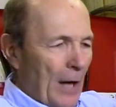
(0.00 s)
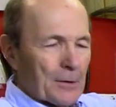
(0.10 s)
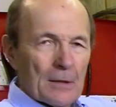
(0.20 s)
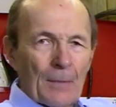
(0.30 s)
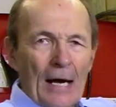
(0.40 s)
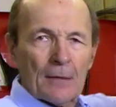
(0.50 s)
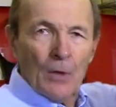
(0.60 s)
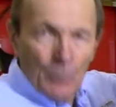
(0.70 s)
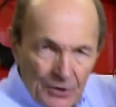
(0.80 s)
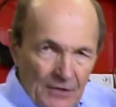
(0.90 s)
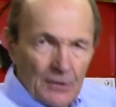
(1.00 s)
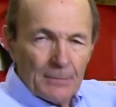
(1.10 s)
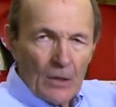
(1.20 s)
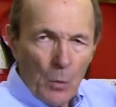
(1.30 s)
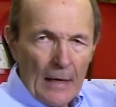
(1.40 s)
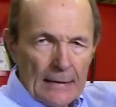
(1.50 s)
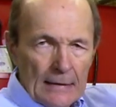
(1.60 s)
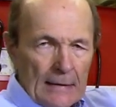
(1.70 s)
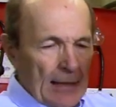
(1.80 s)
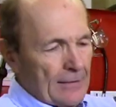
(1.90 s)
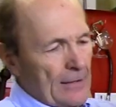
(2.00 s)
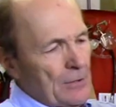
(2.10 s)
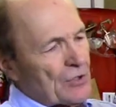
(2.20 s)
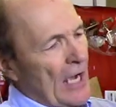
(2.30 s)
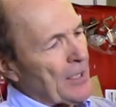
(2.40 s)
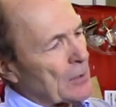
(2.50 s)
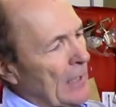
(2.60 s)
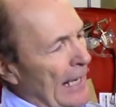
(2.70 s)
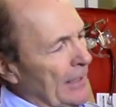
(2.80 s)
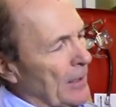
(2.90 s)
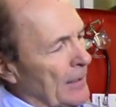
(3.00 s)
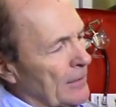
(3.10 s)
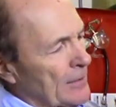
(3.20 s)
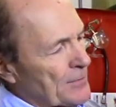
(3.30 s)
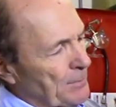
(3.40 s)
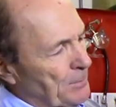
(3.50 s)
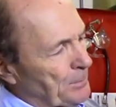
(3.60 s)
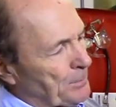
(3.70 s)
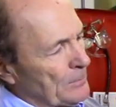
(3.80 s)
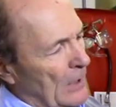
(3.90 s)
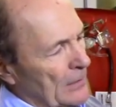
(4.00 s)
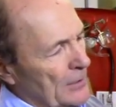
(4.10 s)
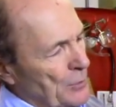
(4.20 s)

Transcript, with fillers: water in the bottom which gives it a bit of weight. And then you tie your line onto this onto